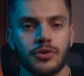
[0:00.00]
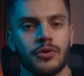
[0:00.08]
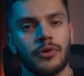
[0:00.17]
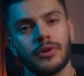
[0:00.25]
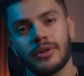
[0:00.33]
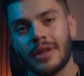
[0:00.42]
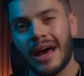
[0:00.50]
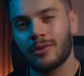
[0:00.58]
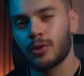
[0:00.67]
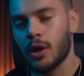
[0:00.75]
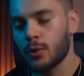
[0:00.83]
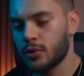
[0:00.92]
so you can
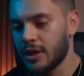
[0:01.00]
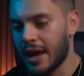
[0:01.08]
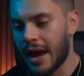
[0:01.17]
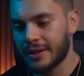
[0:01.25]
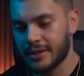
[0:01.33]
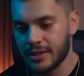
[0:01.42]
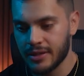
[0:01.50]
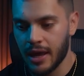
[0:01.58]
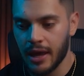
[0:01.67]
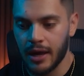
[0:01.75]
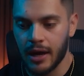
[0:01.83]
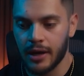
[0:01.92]
download the Atlas
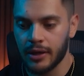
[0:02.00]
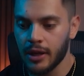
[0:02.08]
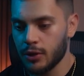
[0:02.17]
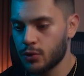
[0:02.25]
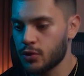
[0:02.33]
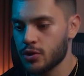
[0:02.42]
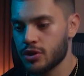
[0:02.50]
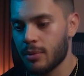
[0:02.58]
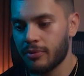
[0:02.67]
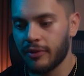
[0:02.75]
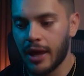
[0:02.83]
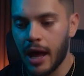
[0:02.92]
A.I. into your
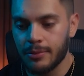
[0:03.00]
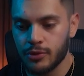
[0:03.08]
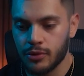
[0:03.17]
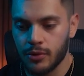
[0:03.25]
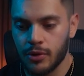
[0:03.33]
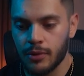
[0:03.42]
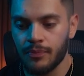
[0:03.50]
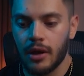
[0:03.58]
Shopify App Store.